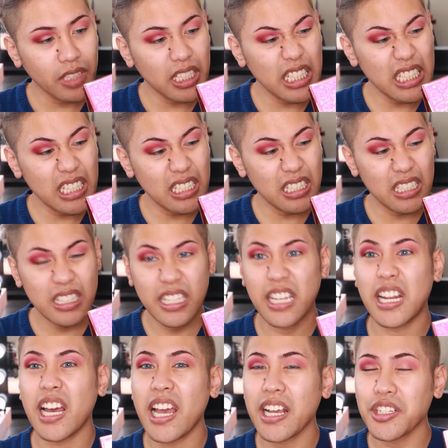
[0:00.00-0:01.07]
This is
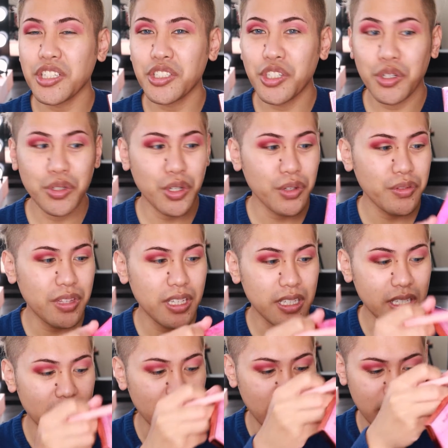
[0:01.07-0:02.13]
insane. I actually don't know if
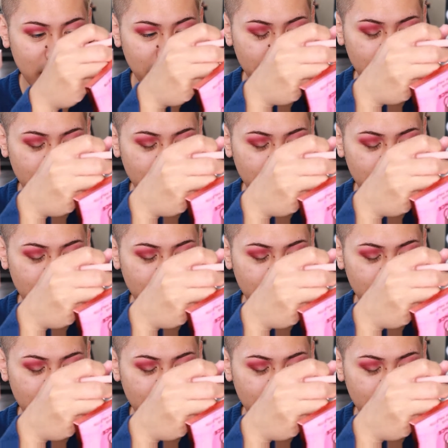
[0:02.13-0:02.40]
this is